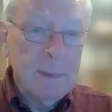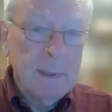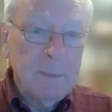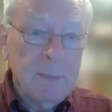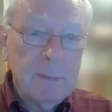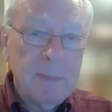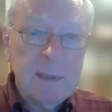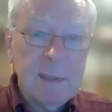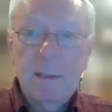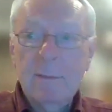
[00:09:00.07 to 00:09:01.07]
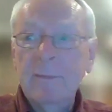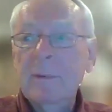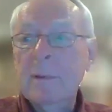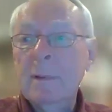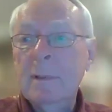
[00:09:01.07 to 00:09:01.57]
Olympian myself.
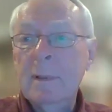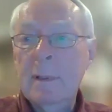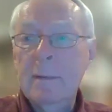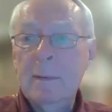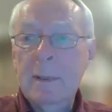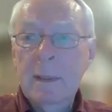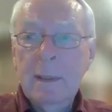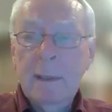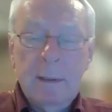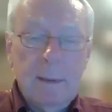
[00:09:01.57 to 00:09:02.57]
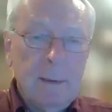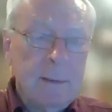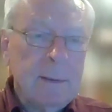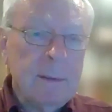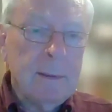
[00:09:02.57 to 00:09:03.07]
I
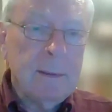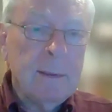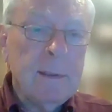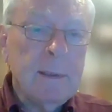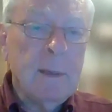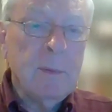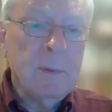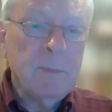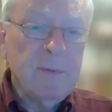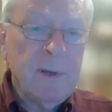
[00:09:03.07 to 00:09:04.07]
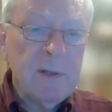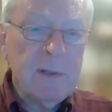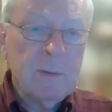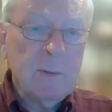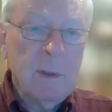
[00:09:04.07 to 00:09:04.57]
had the double professional